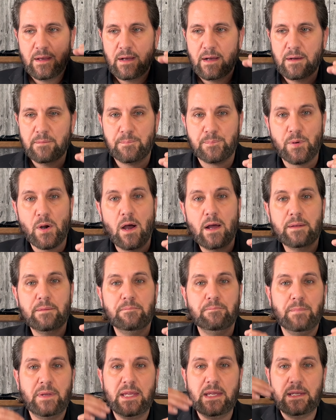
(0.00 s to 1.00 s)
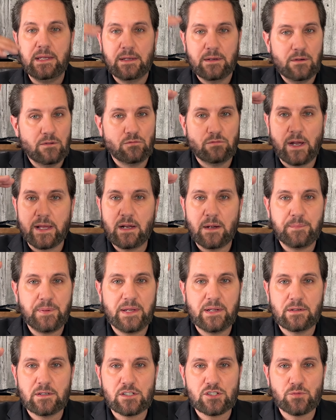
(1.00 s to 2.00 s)
brought me right up
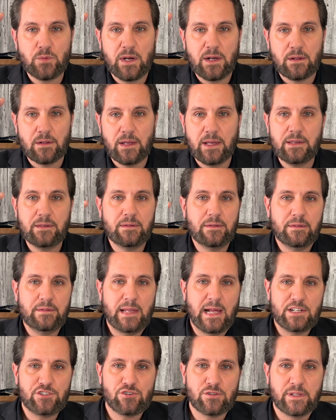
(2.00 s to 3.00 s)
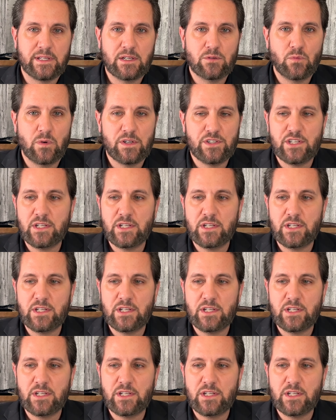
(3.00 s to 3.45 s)
here as well, and naturally it would.